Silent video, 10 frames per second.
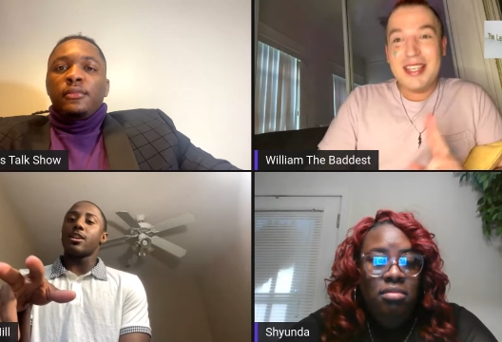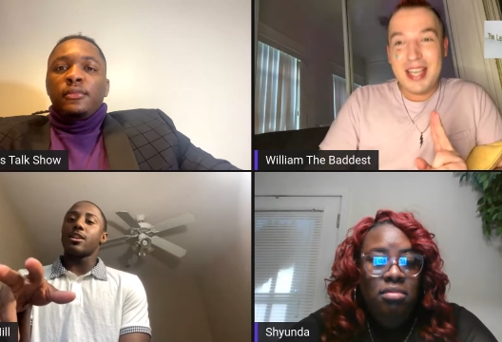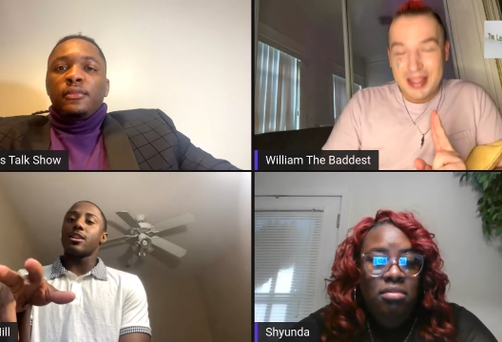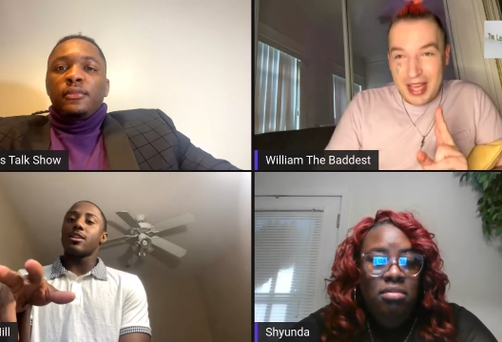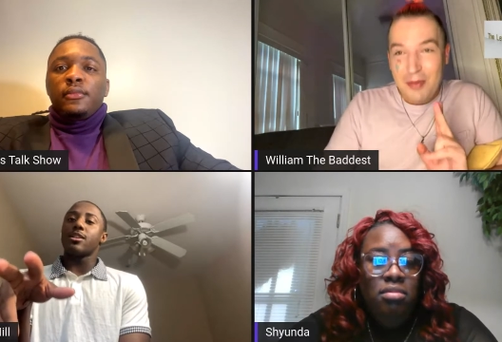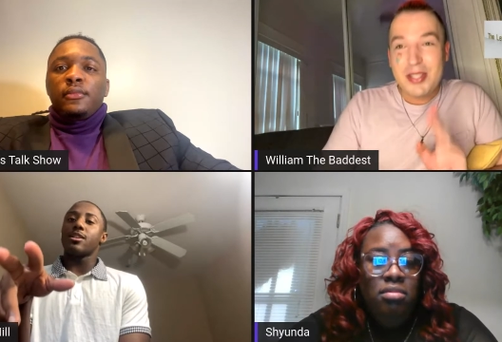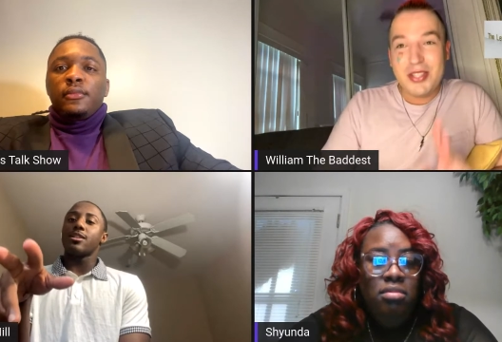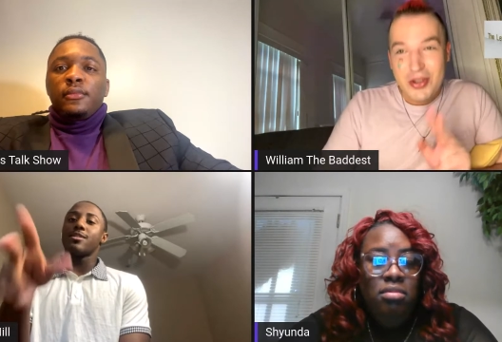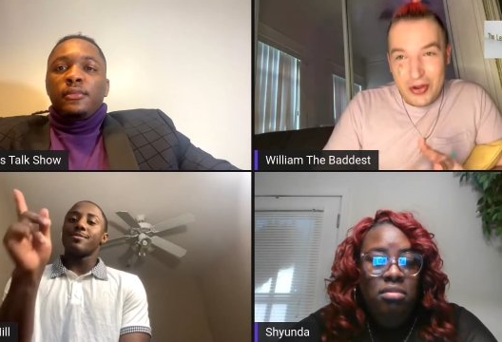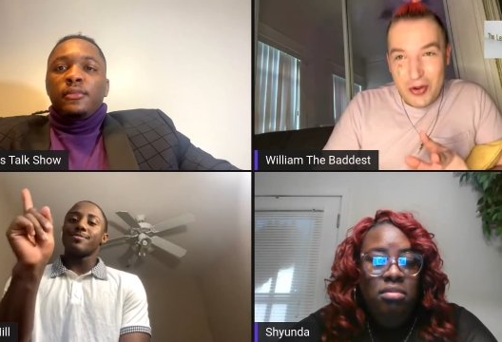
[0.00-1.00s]
Speaker 1: Yeah, that was
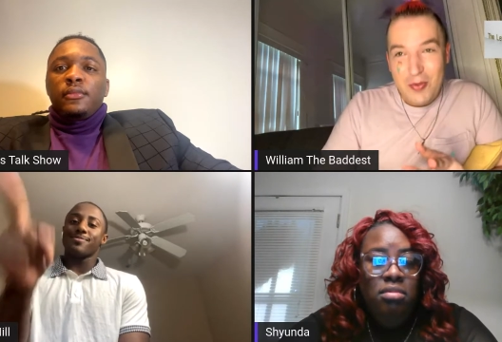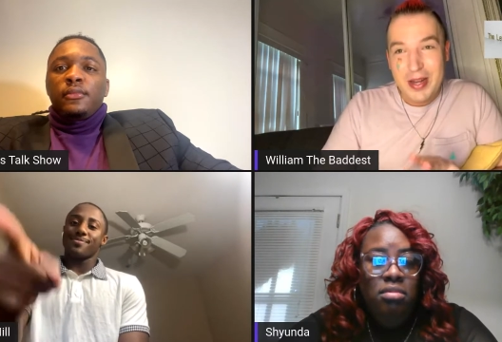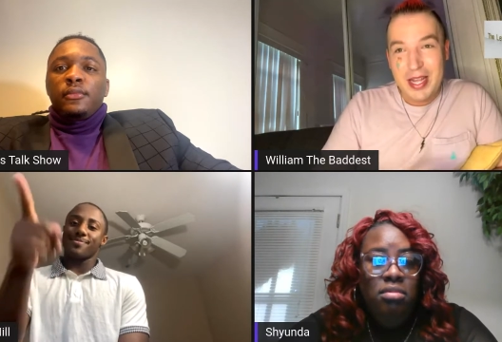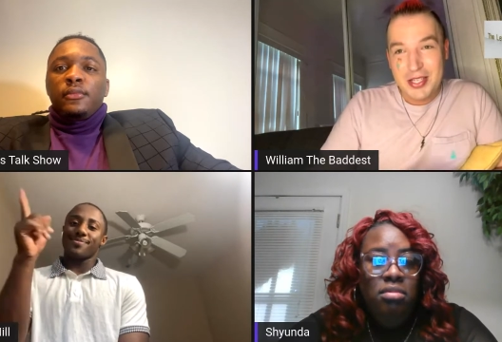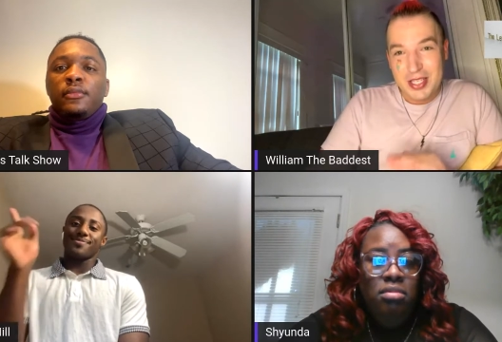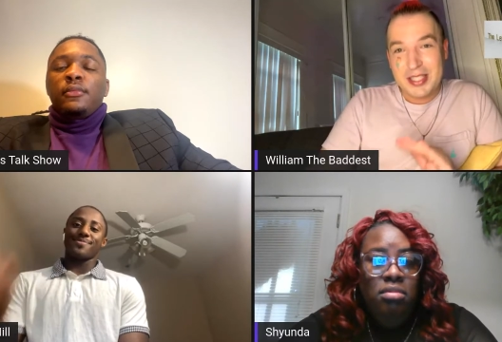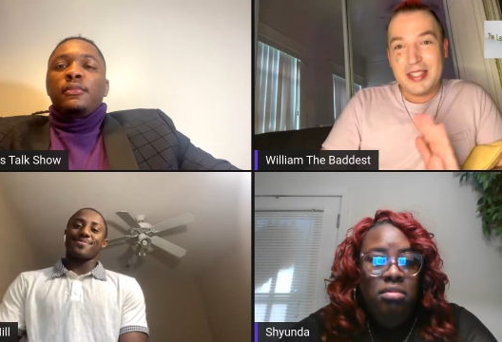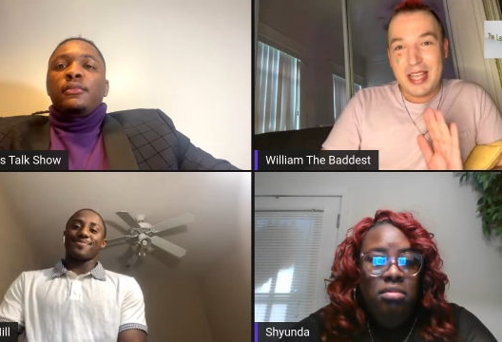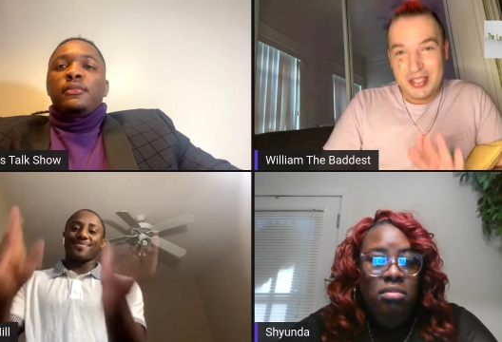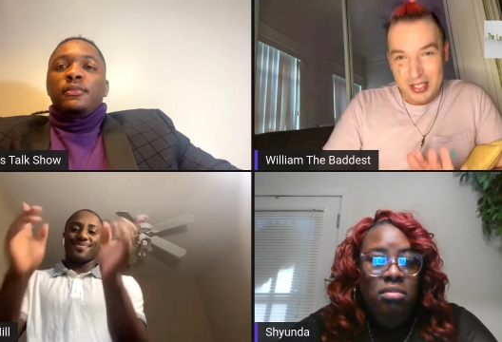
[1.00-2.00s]
the new one that just
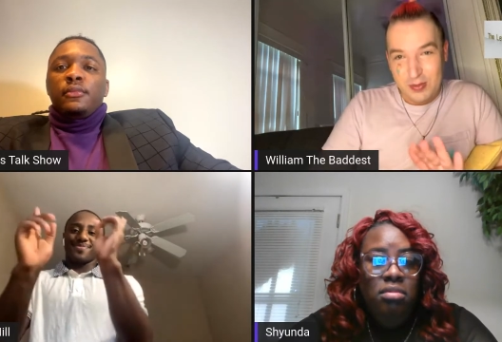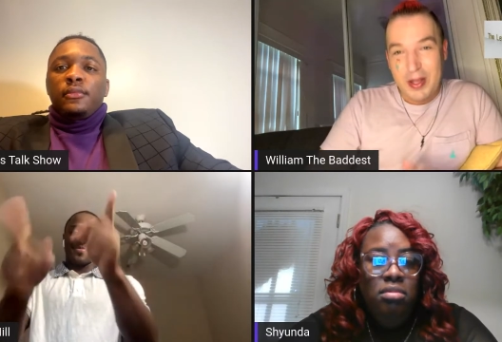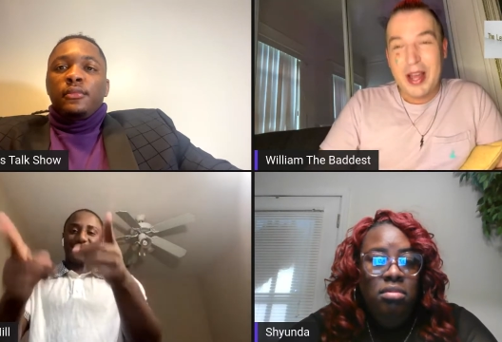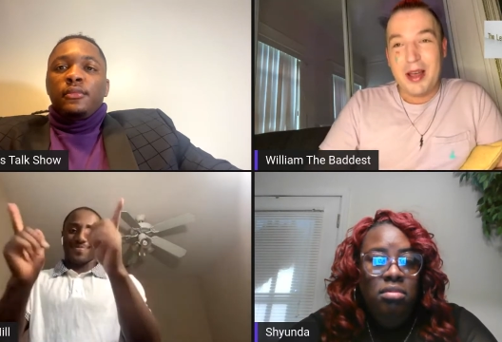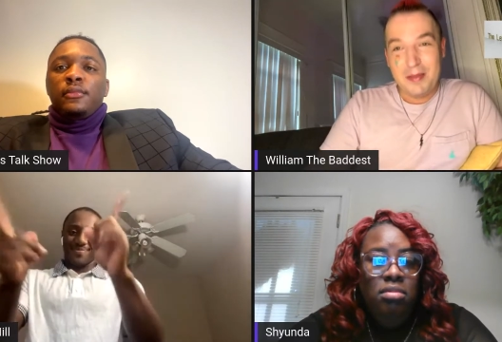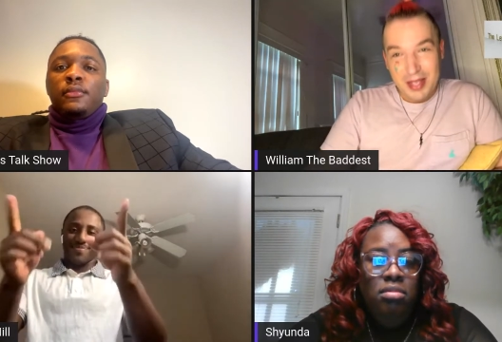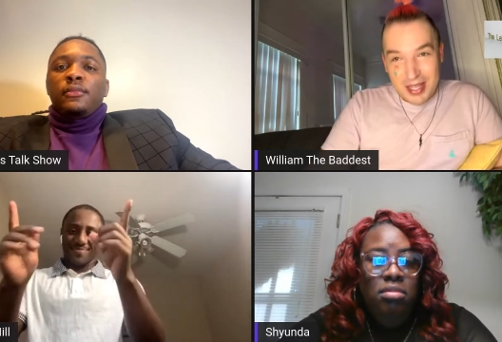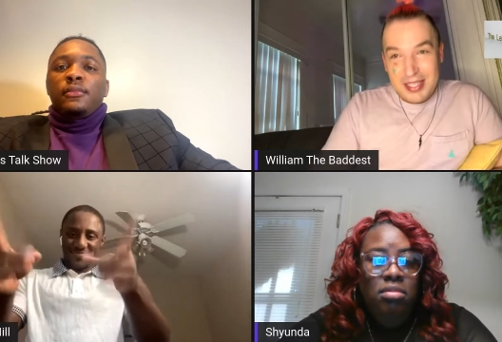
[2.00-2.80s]
that just went up.